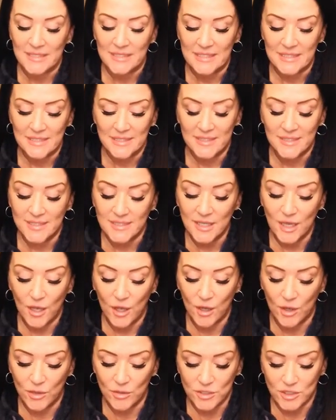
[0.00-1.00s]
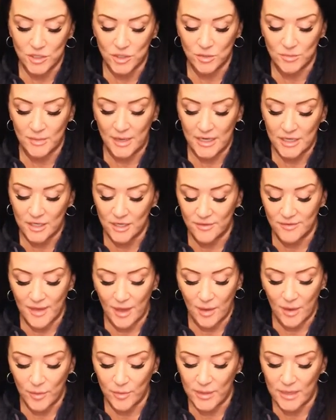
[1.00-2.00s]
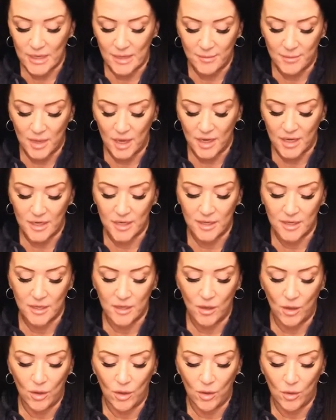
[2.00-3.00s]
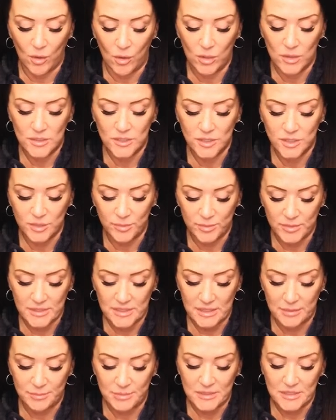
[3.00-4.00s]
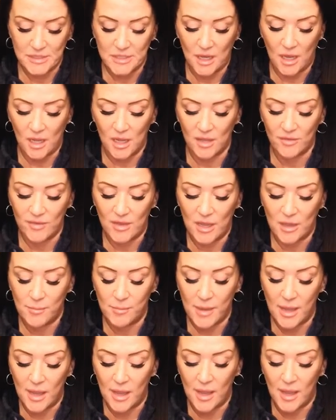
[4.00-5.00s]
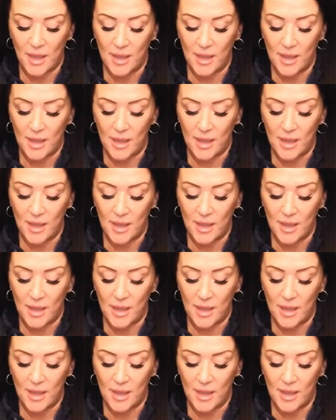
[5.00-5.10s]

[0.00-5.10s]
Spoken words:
So just a reminder of how I read. I'm not going to go super deep into all of it, but